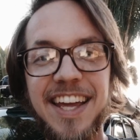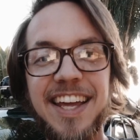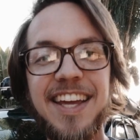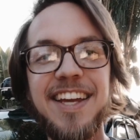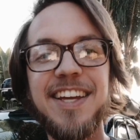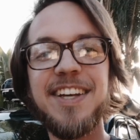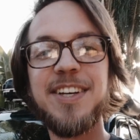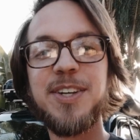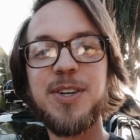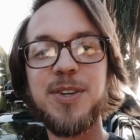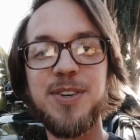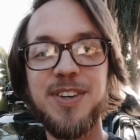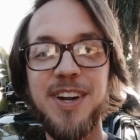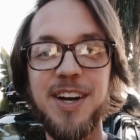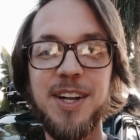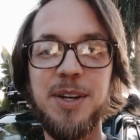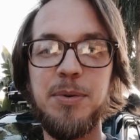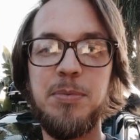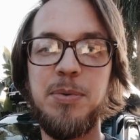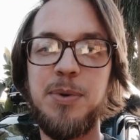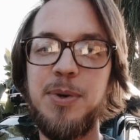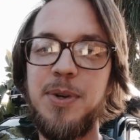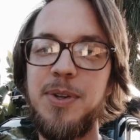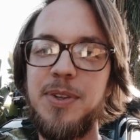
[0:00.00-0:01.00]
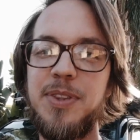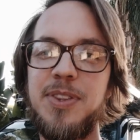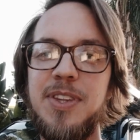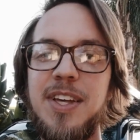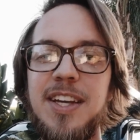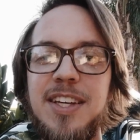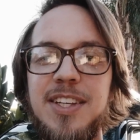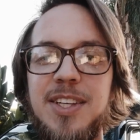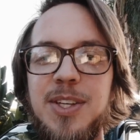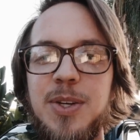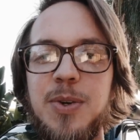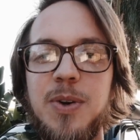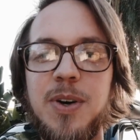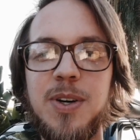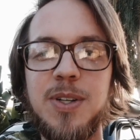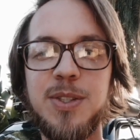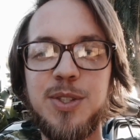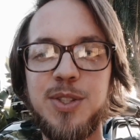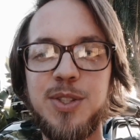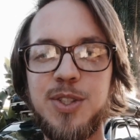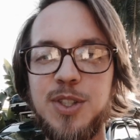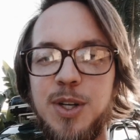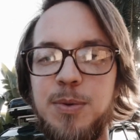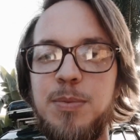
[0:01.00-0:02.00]
Incredible. Thank you
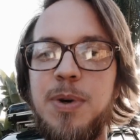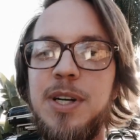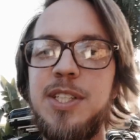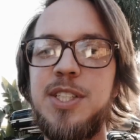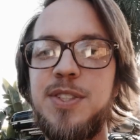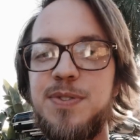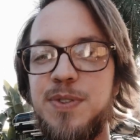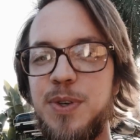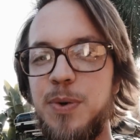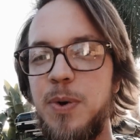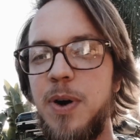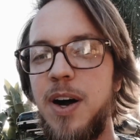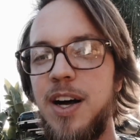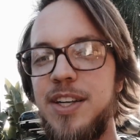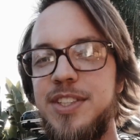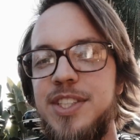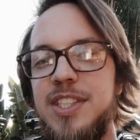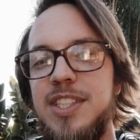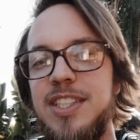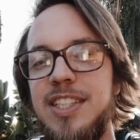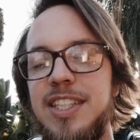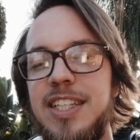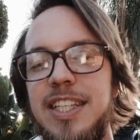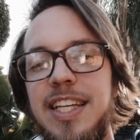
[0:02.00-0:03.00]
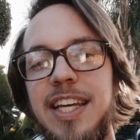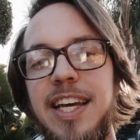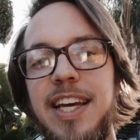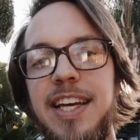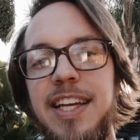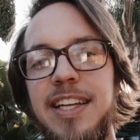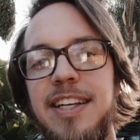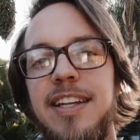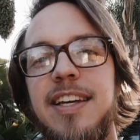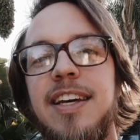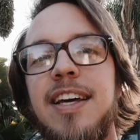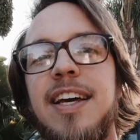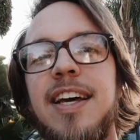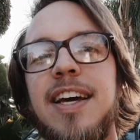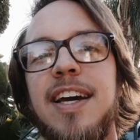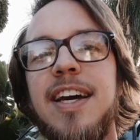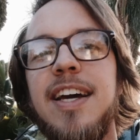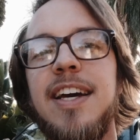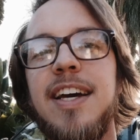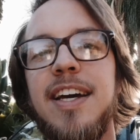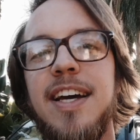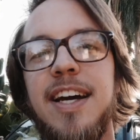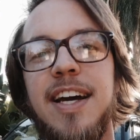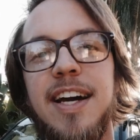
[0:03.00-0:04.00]
all so much for watching again.
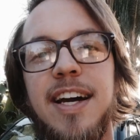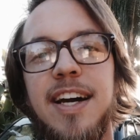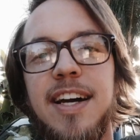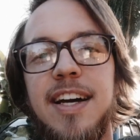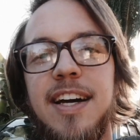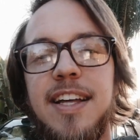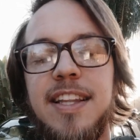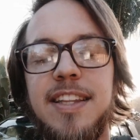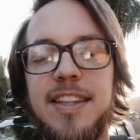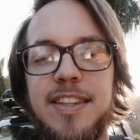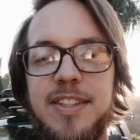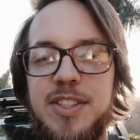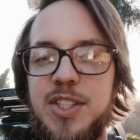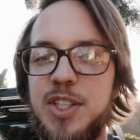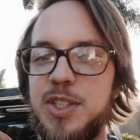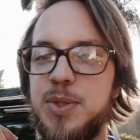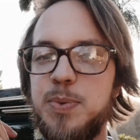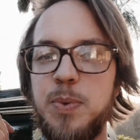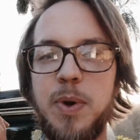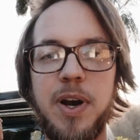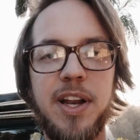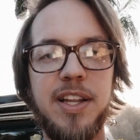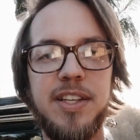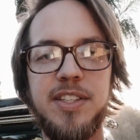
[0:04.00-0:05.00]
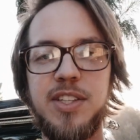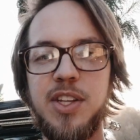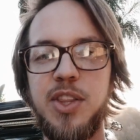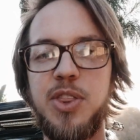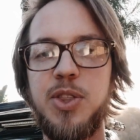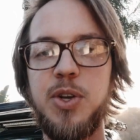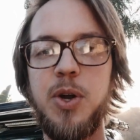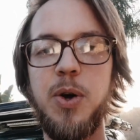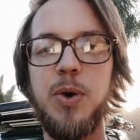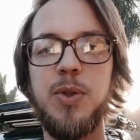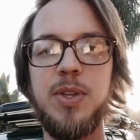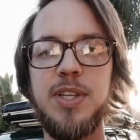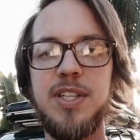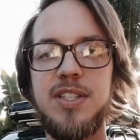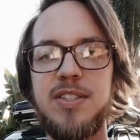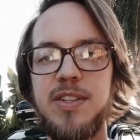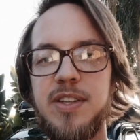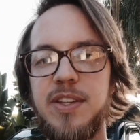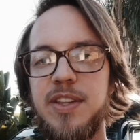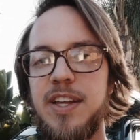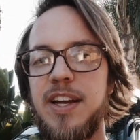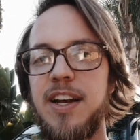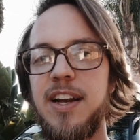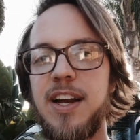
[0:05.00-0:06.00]
Just wanted to throw this
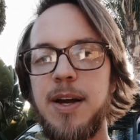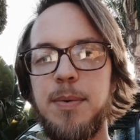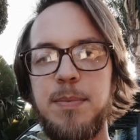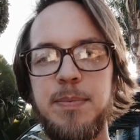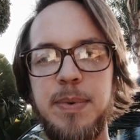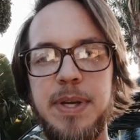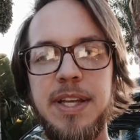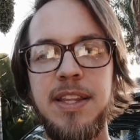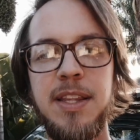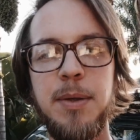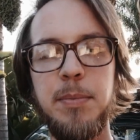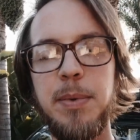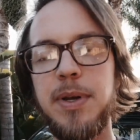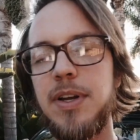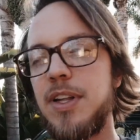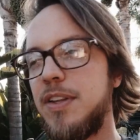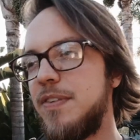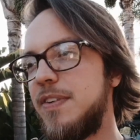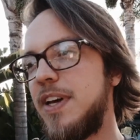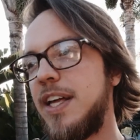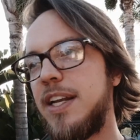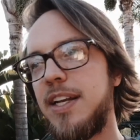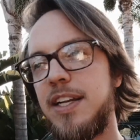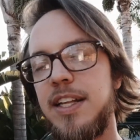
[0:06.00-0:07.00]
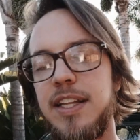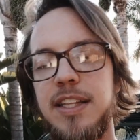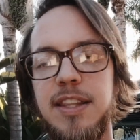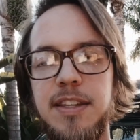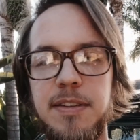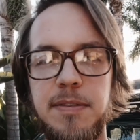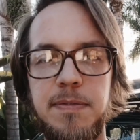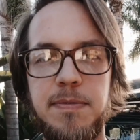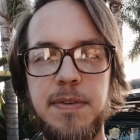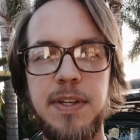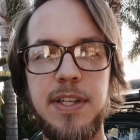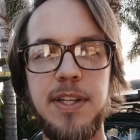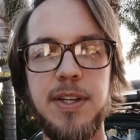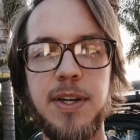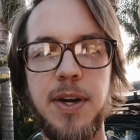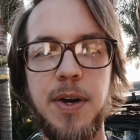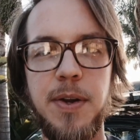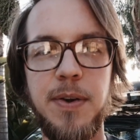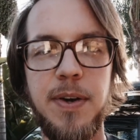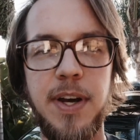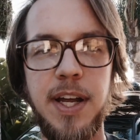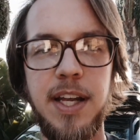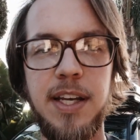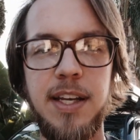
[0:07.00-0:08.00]
in there. I'm in the middle of editing the
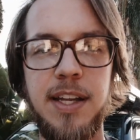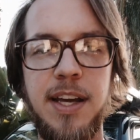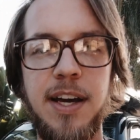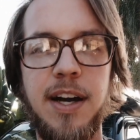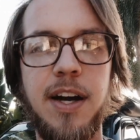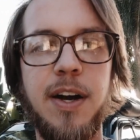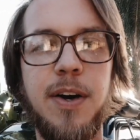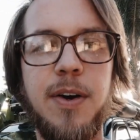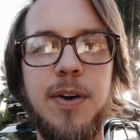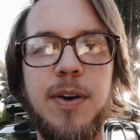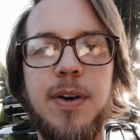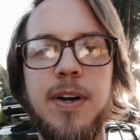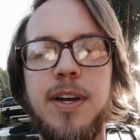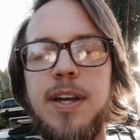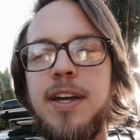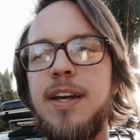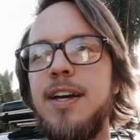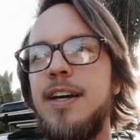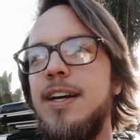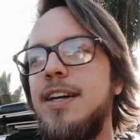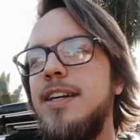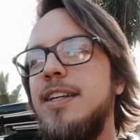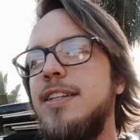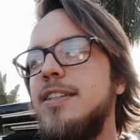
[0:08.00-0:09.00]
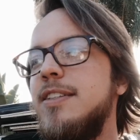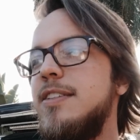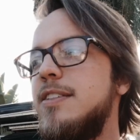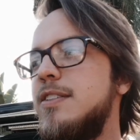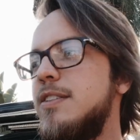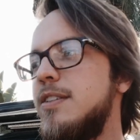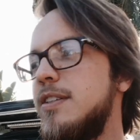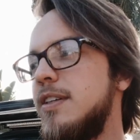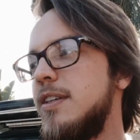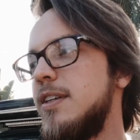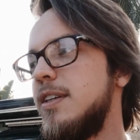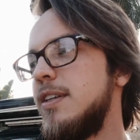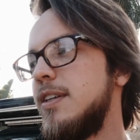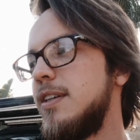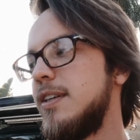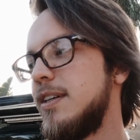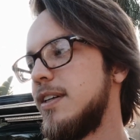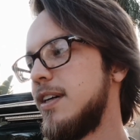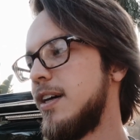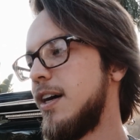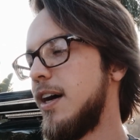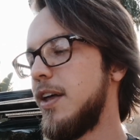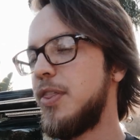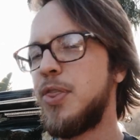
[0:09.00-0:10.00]
video right now, and
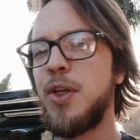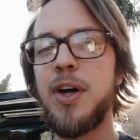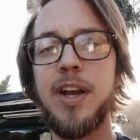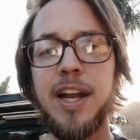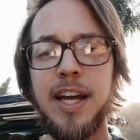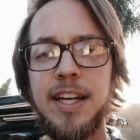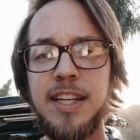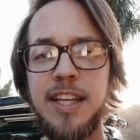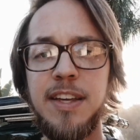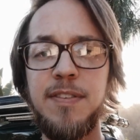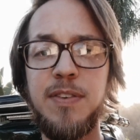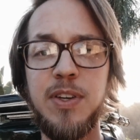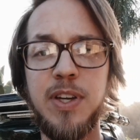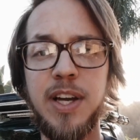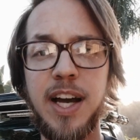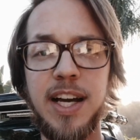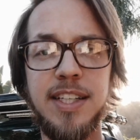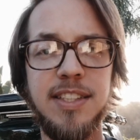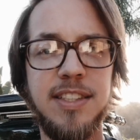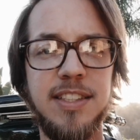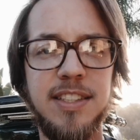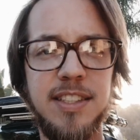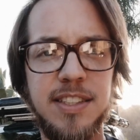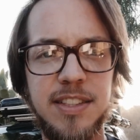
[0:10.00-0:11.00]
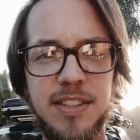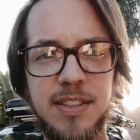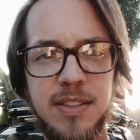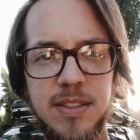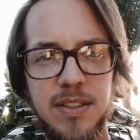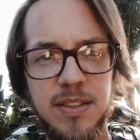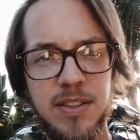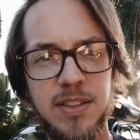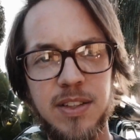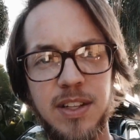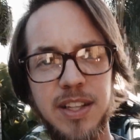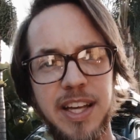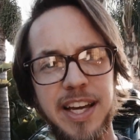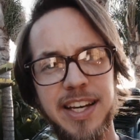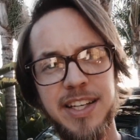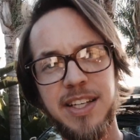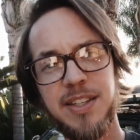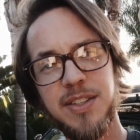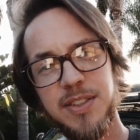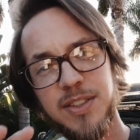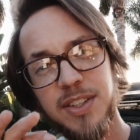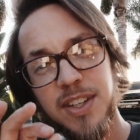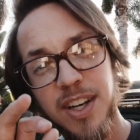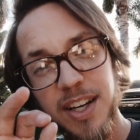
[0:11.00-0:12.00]
thought I'd give you guys this little
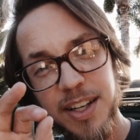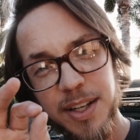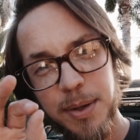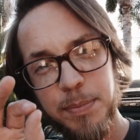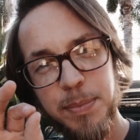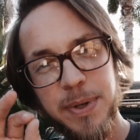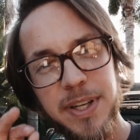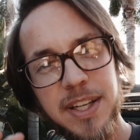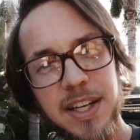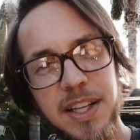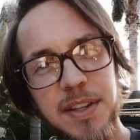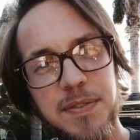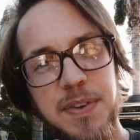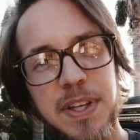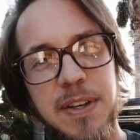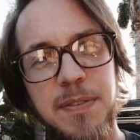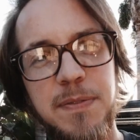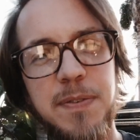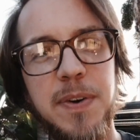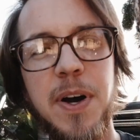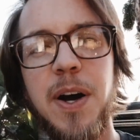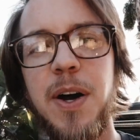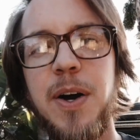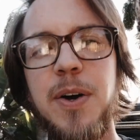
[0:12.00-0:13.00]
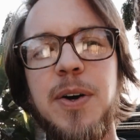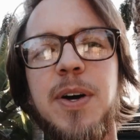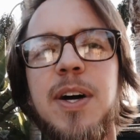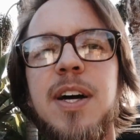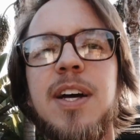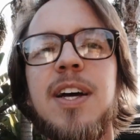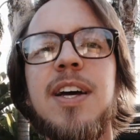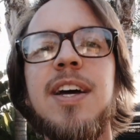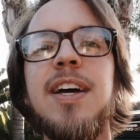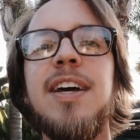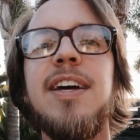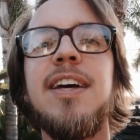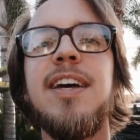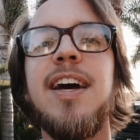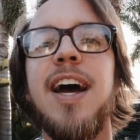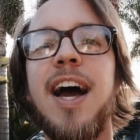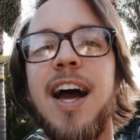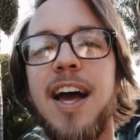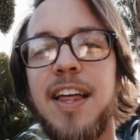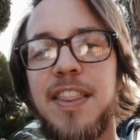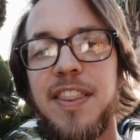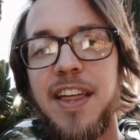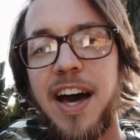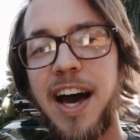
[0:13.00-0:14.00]
extra bit of info
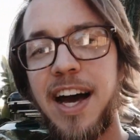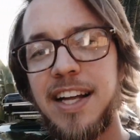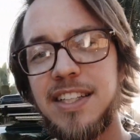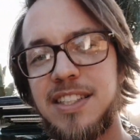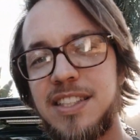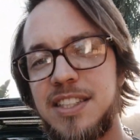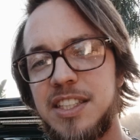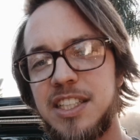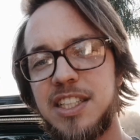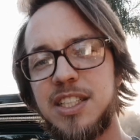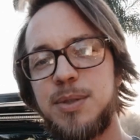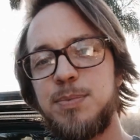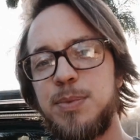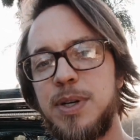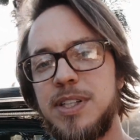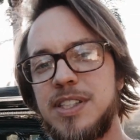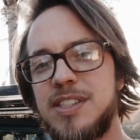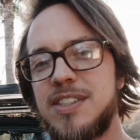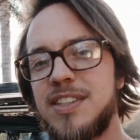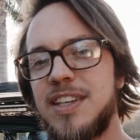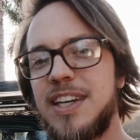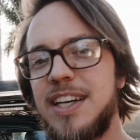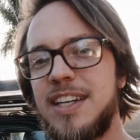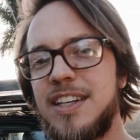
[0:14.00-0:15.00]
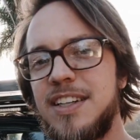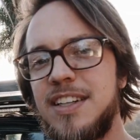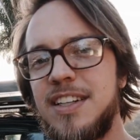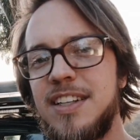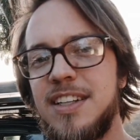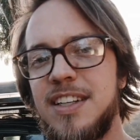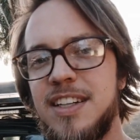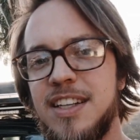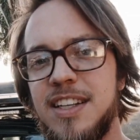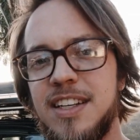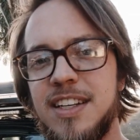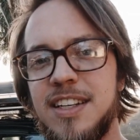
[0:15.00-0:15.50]
that 6 months later,